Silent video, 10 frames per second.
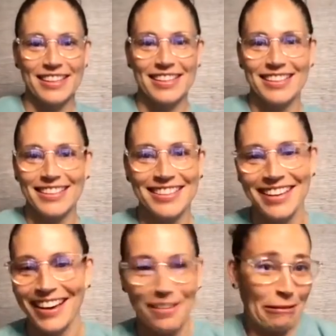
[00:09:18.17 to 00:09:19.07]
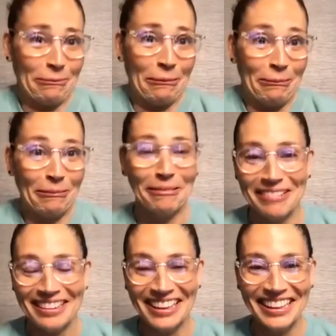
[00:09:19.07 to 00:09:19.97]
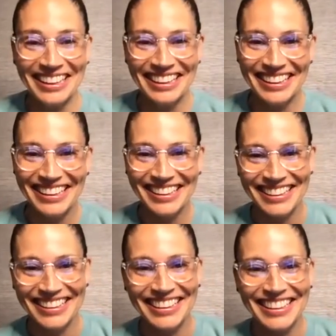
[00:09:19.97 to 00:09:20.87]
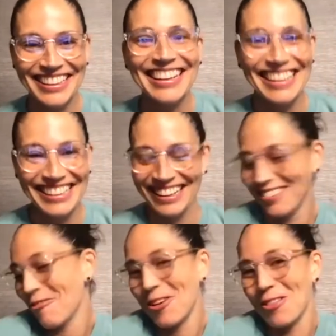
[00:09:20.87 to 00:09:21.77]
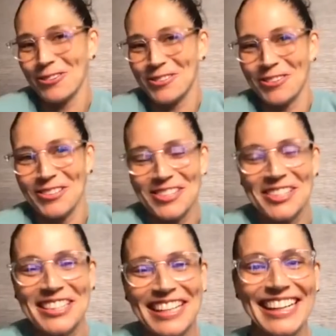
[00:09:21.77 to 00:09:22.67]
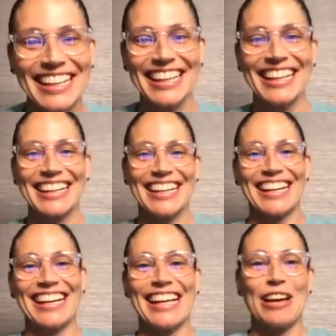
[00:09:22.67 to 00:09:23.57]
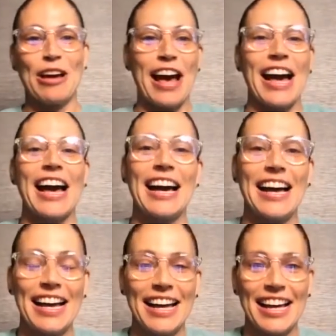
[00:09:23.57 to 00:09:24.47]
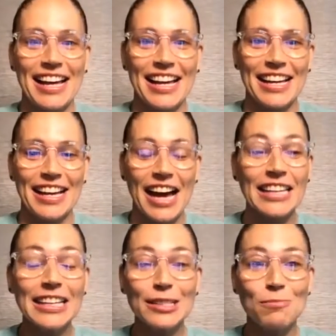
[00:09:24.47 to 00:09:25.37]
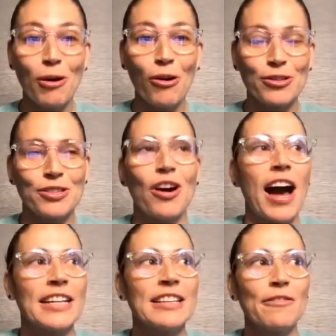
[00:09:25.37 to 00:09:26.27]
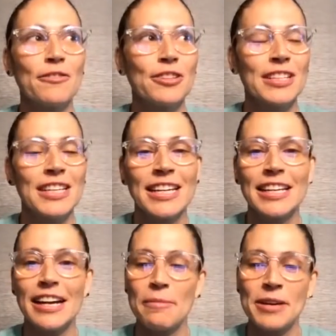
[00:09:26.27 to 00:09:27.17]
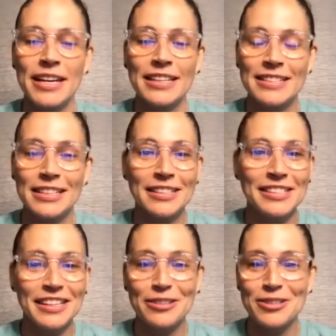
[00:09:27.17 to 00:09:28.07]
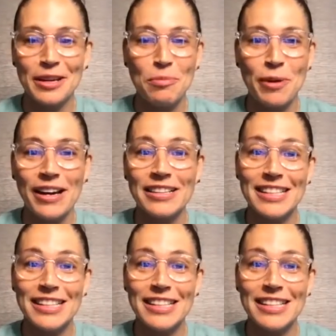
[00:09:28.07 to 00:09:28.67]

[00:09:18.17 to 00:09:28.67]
Like, does it does it help with balance? I don't know. Yeah. Like, is it just did it fly, or is it just actually help your performance? I think it's both. So Deion Sanders said it best.